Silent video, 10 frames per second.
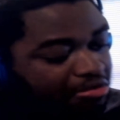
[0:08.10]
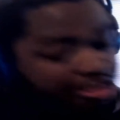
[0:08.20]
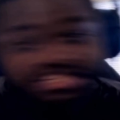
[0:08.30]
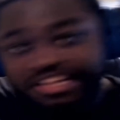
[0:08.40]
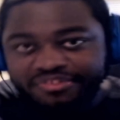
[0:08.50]

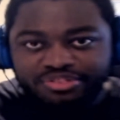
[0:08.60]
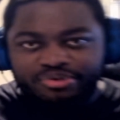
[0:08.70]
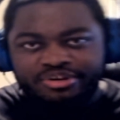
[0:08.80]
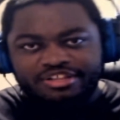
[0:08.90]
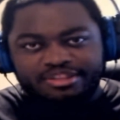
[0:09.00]

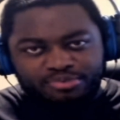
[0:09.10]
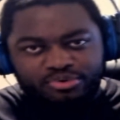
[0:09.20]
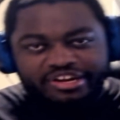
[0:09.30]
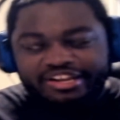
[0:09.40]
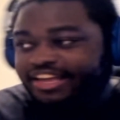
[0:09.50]
7:30 in the
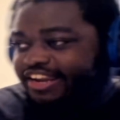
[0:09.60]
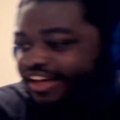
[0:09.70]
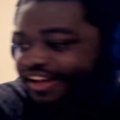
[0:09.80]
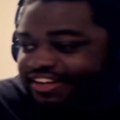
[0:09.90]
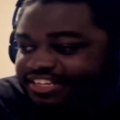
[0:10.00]
morning, and
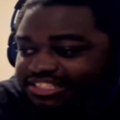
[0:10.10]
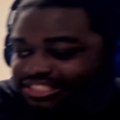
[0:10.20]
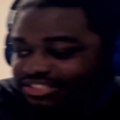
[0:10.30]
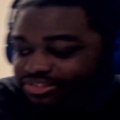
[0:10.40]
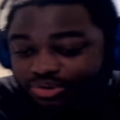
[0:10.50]

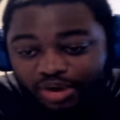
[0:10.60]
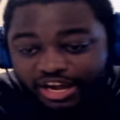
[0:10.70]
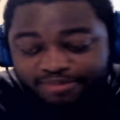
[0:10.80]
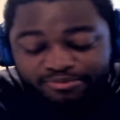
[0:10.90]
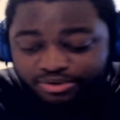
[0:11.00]
don't know why I